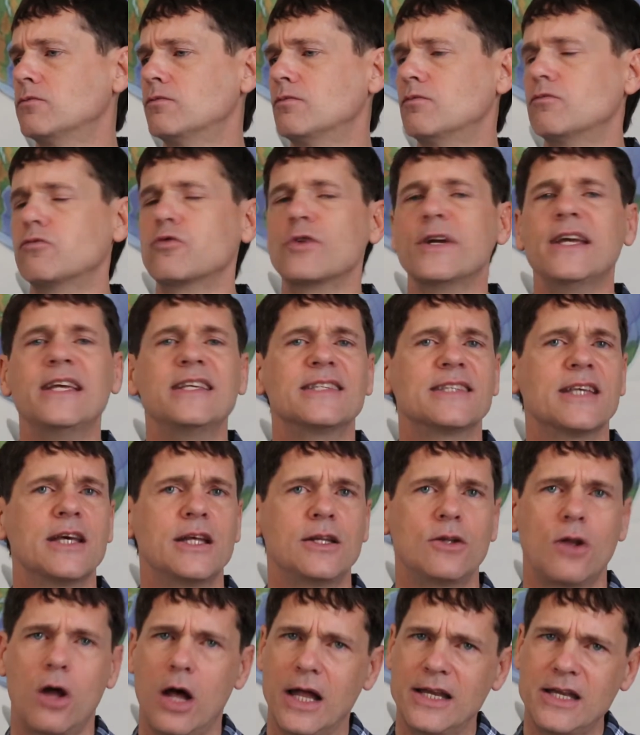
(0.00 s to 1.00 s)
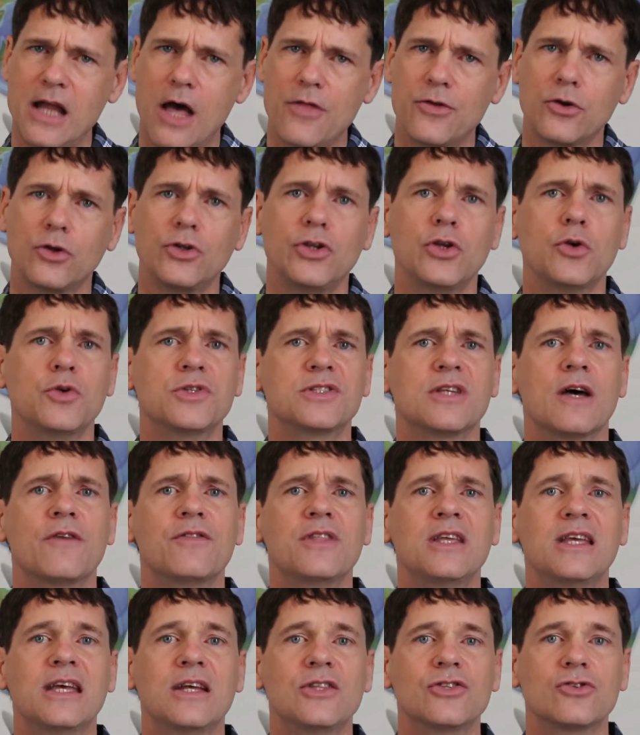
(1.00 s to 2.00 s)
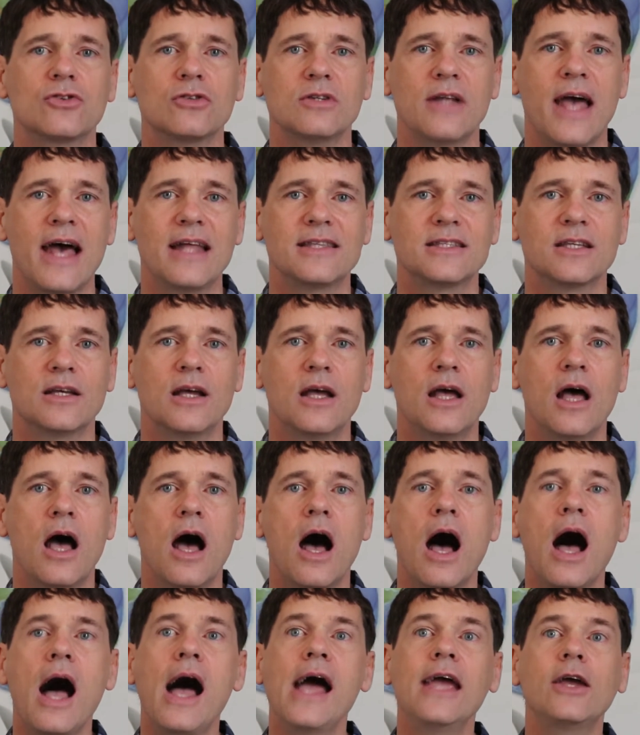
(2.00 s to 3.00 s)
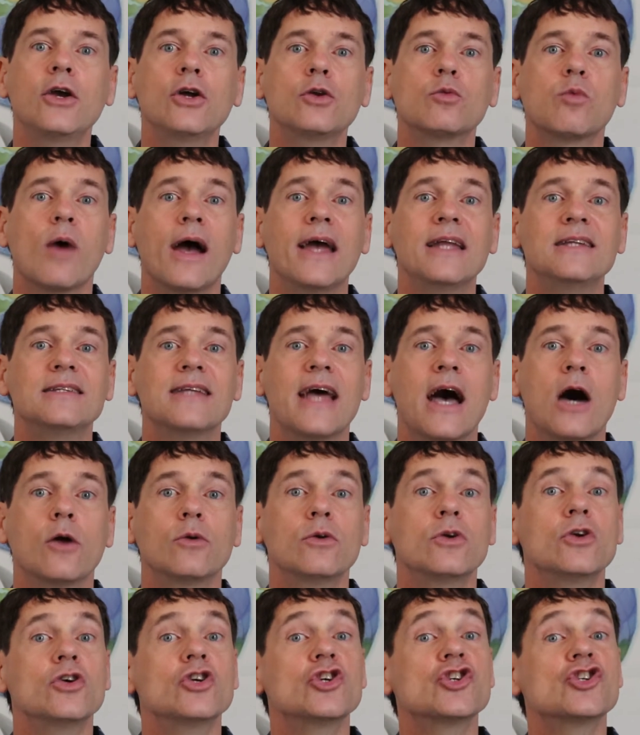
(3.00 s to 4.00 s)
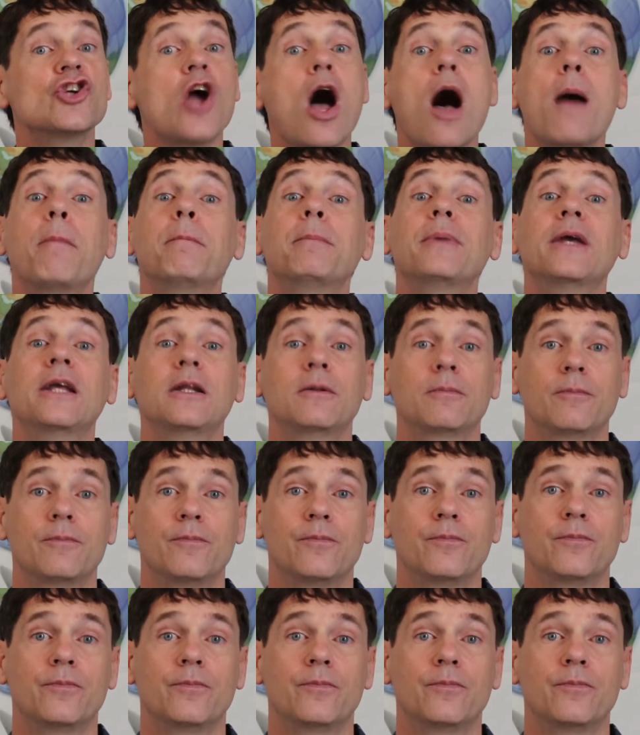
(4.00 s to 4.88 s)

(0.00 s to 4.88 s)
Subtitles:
reason, another use of the internet. I could write down shopping.